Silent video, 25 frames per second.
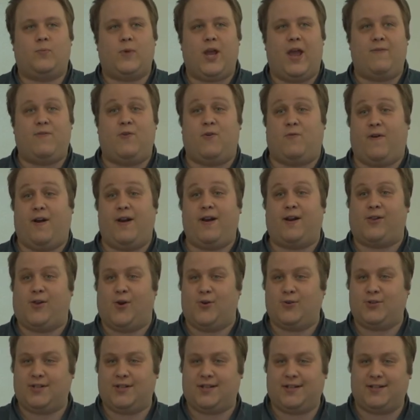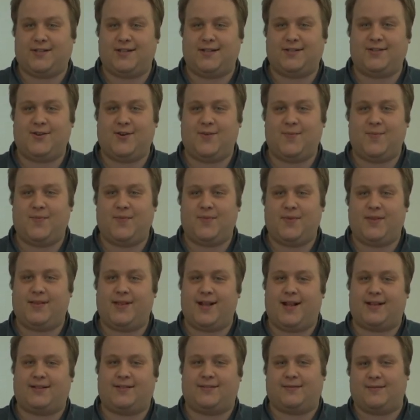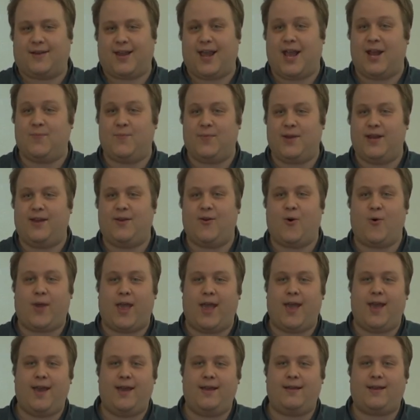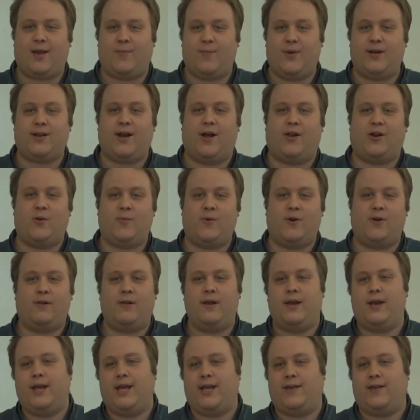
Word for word: if you're very close to the system, that can be okay, can be tolerable.